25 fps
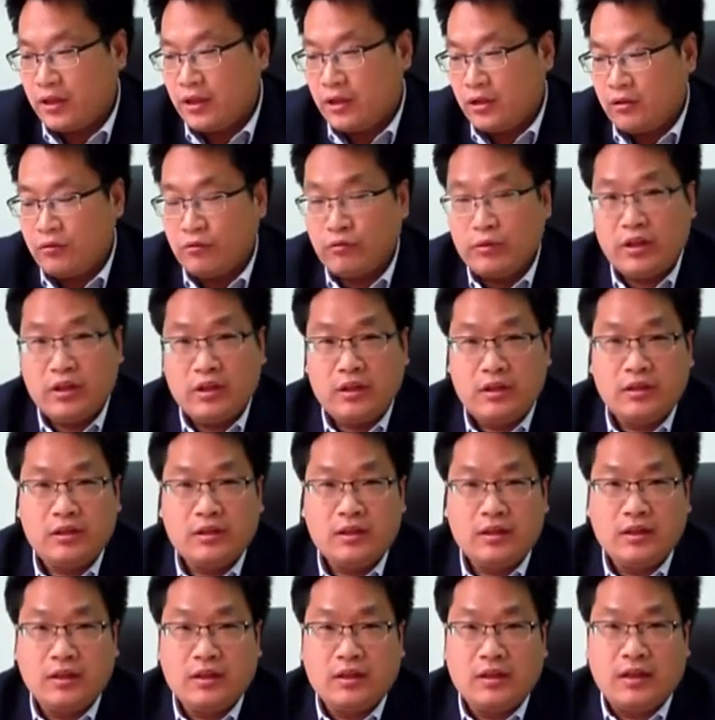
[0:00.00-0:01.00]
we
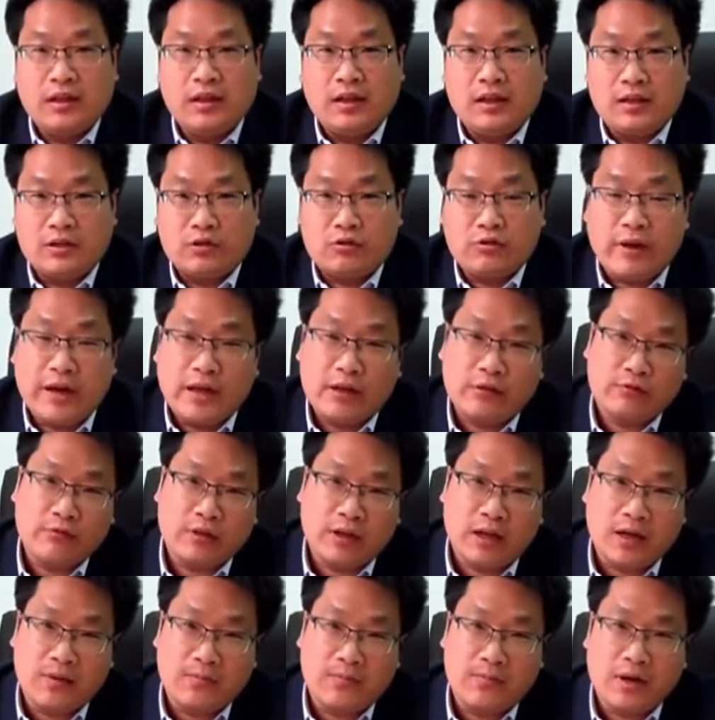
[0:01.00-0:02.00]
try to
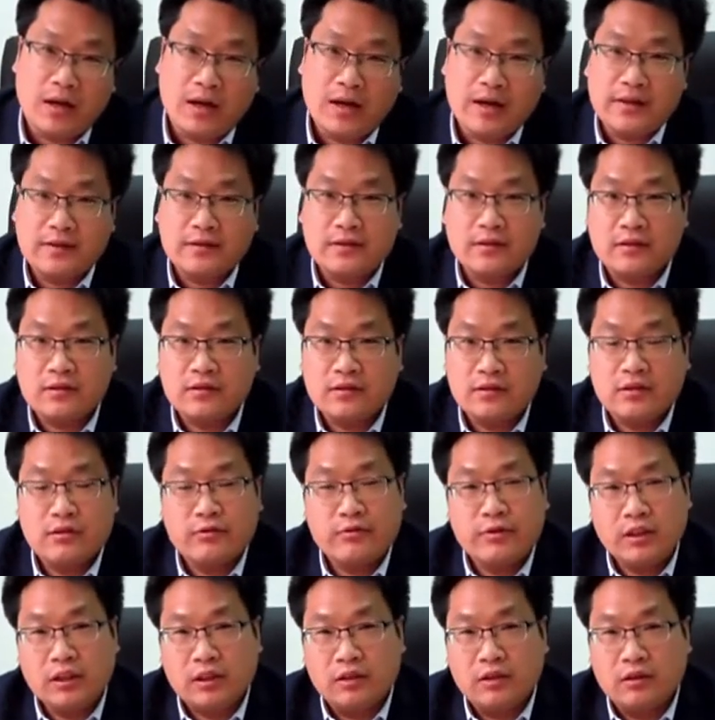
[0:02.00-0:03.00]
combine the
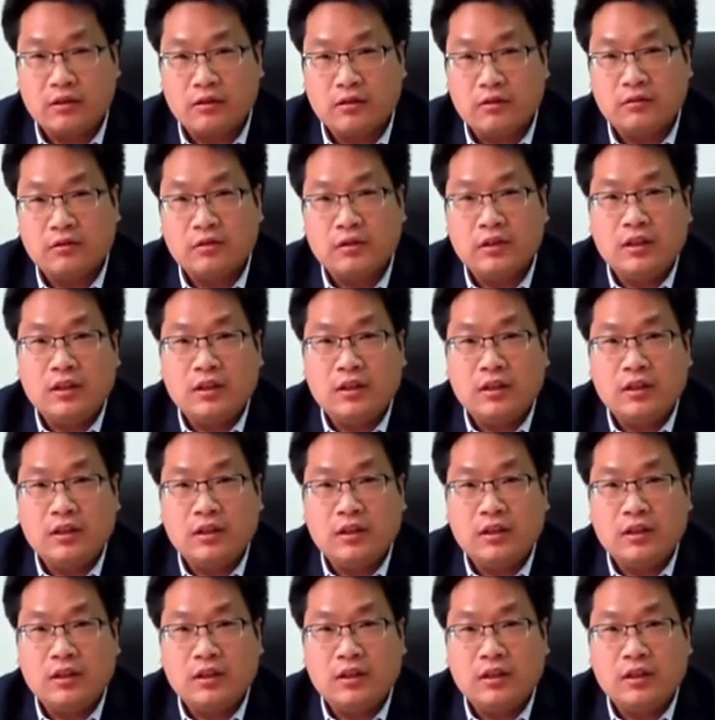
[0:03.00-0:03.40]
theoretical